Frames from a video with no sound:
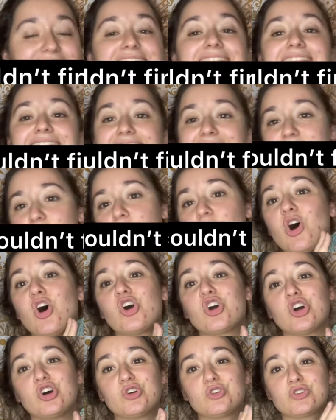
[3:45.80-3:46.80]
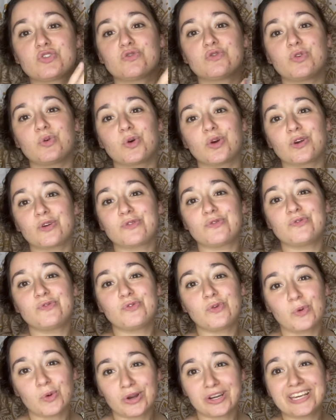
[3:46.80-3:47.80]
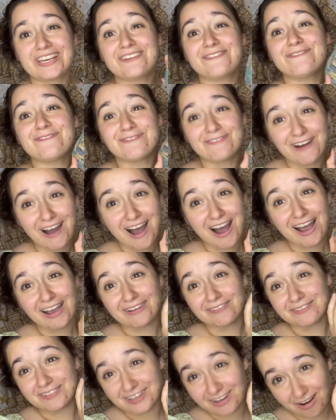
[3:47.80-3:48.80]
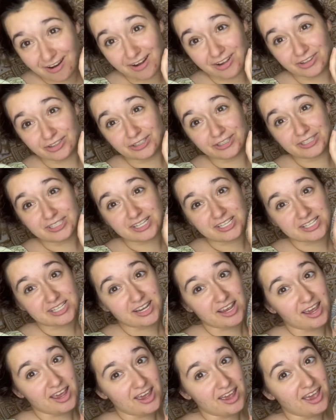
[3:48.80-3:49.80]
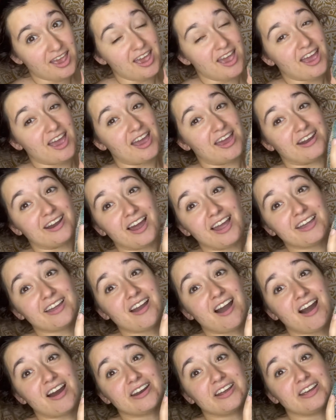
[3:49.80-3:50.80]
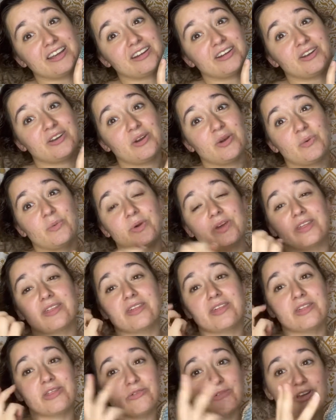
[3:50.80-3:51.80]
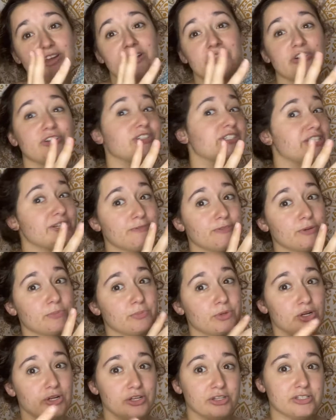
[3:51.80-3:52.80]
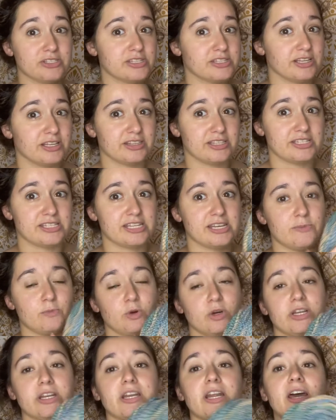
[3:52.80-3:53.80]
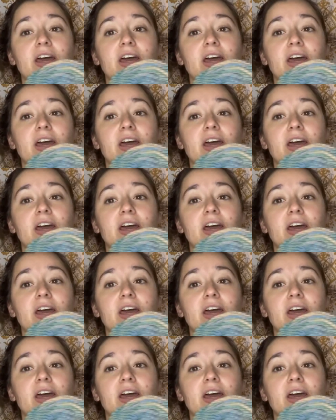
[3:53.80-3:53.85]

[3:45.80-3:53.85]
This ball goes for $45, and I got it with 3 other different balls, not the same one,